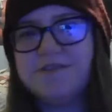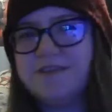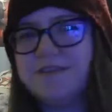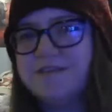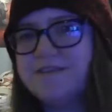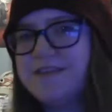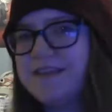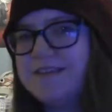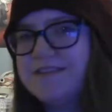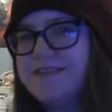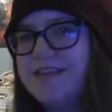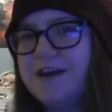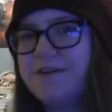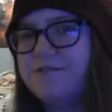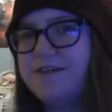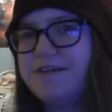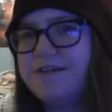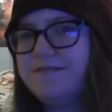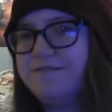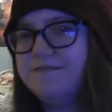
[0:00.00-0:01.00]
It's, like,
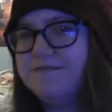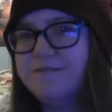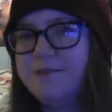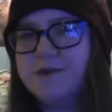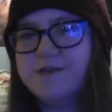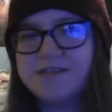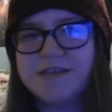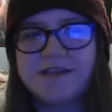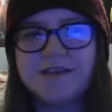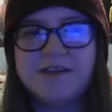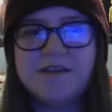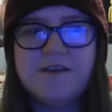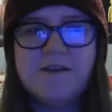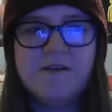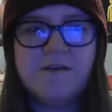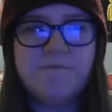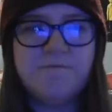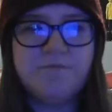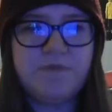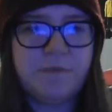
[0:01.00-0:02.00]
sounding music.
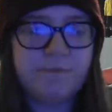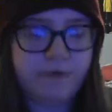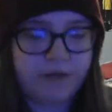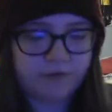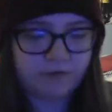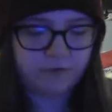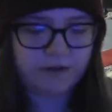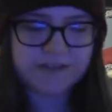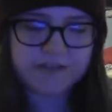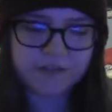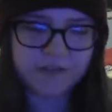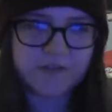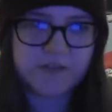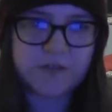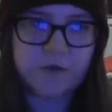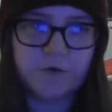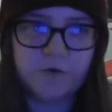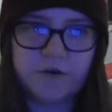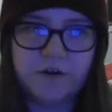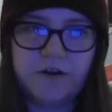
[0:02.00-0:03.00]
But the rest of the
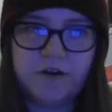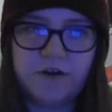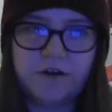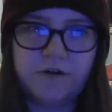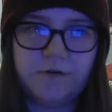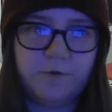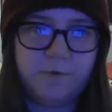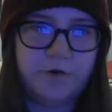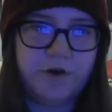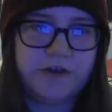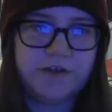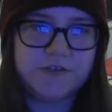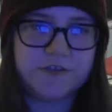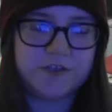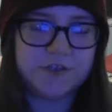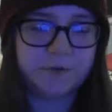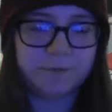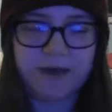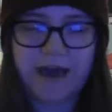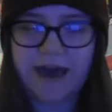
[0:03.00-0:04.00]
score was
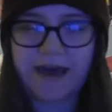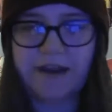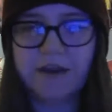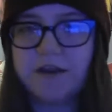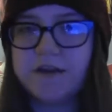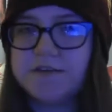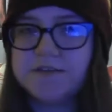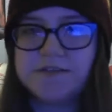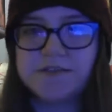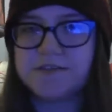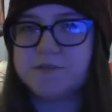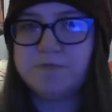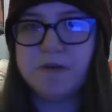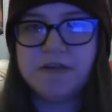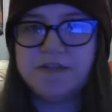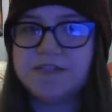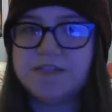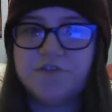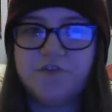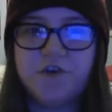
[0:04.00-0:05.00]
dramatic,
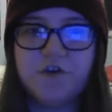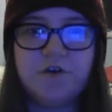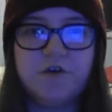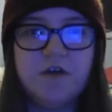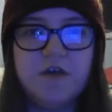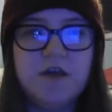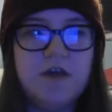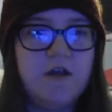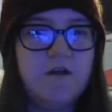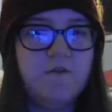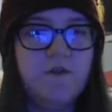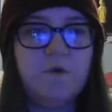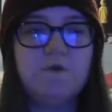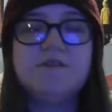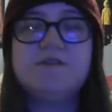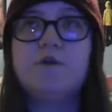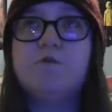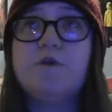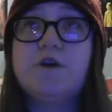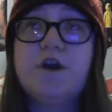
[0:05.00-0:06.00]
suspenseful. There
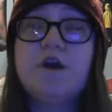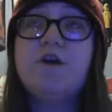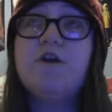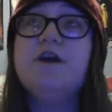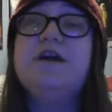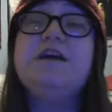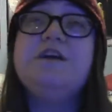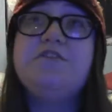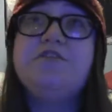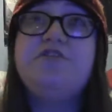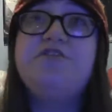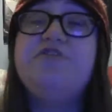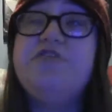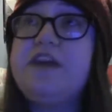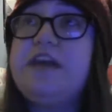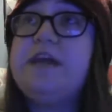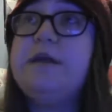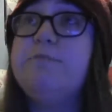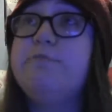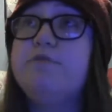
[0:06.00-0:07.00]
was a recurring
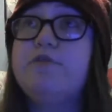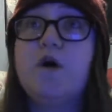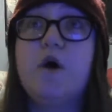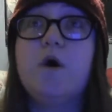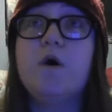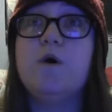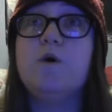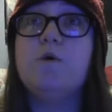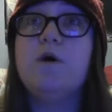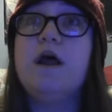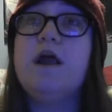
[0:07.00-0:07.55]
theme, though.